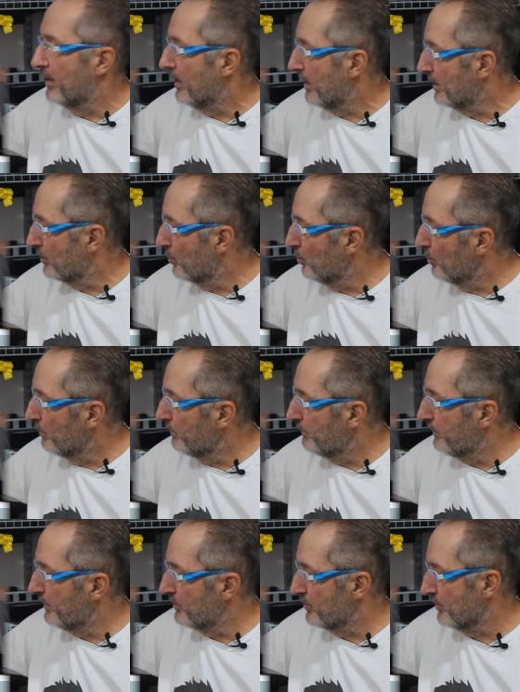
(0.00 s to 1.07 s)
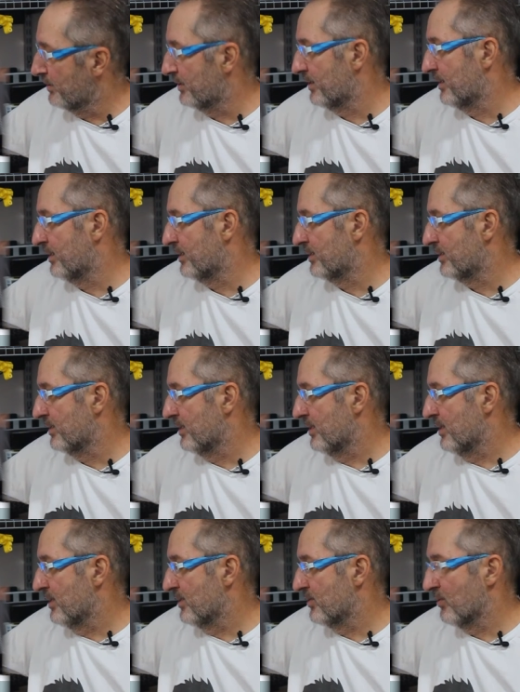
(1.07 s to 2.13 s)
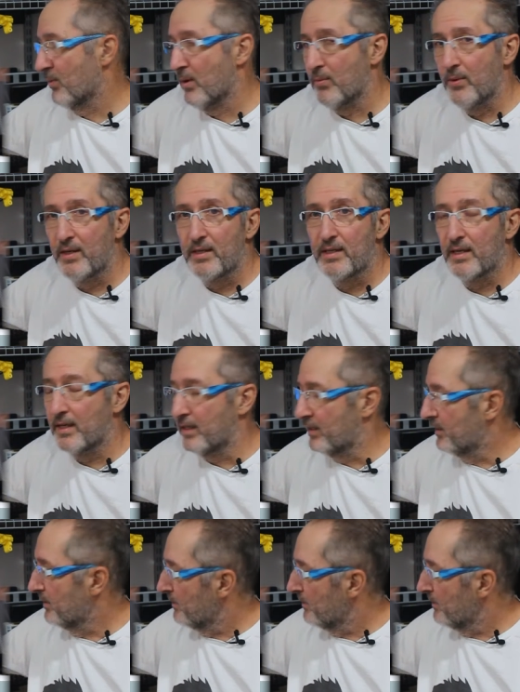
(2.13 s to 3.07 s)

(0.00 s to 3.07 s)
a cool feature into this. So what we did